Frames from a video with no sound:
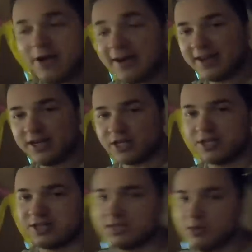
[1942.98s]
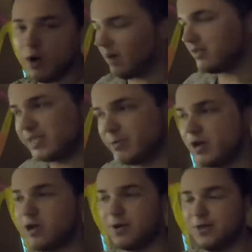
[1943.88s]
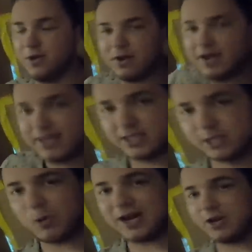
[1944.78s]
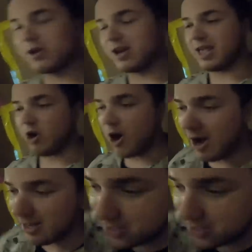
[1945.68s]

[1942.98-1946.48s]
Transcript: air conditions the suit. Obviously, when you're out there, you're gonna get sweaty, you're gonna get hot.